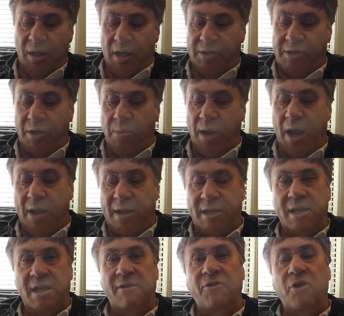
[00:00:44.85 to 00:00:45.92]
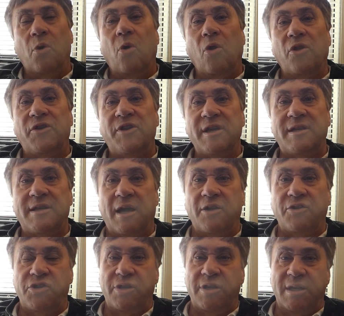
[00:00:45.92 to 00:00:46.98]
And so we're going to give you all the
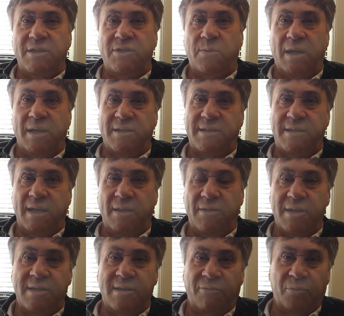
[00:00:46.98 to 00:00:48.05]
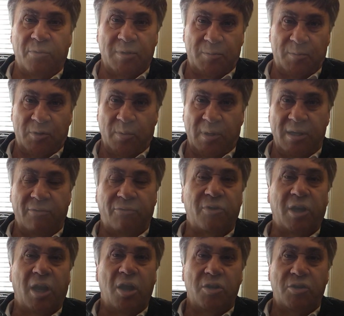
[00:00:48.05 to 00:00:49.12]
details you need to understand the difference between different